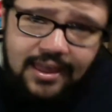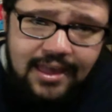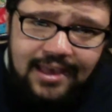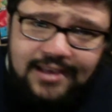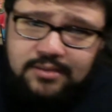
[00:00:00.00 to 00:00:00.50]

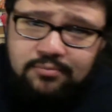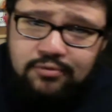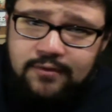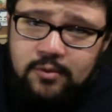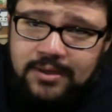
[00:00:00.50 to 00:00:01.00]
here's the
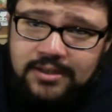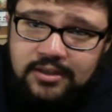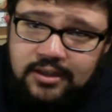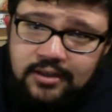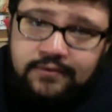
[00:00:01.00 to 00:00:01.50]
preview picture
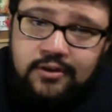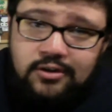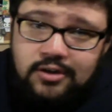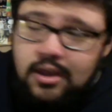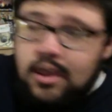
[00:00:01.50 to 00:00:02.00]
that they've
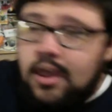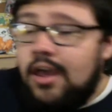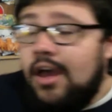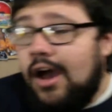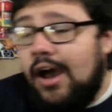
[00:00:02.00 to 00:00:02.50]
done.
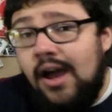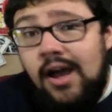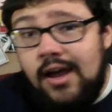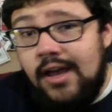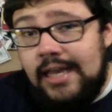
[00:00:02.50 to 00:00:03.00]

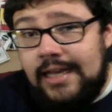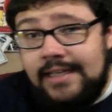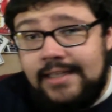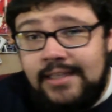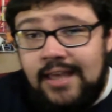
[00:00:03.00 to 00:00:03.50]
Uh,
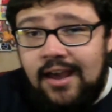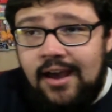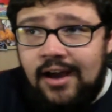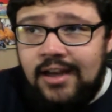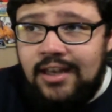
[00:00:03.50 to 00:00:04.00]
yeah,
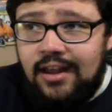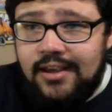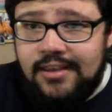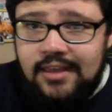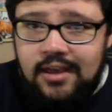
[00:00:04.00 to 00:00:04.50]
I
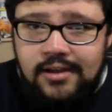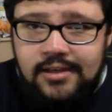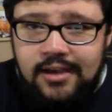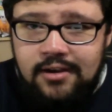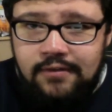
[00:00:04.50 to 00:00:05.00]
like the
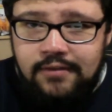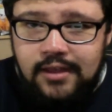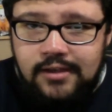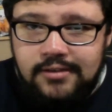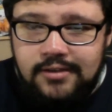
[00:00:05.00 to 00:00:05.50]
idea of
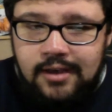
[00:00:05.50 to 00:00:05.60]
this.